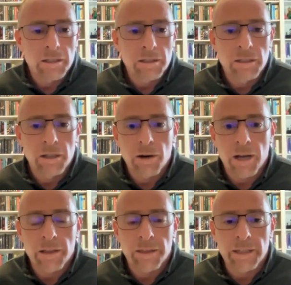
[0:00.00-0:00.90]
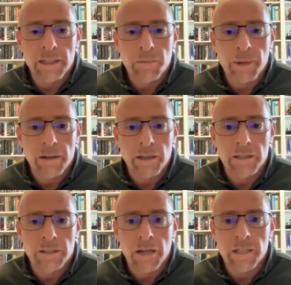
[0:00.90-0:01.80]
you know, thinking about
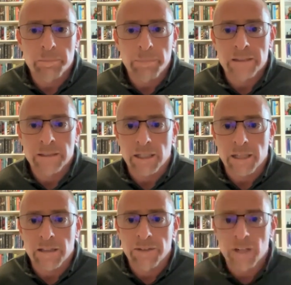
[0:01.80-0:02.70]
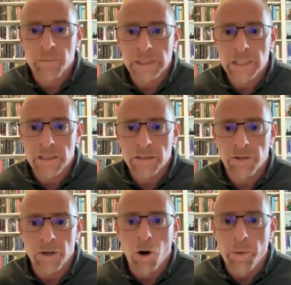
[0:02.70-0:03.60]
Adoni Bezek at the very beginning, the
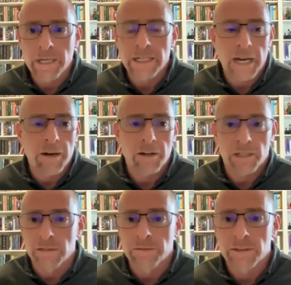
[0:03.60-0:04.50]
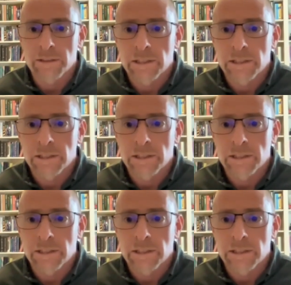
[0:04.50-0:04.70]
very opening narrative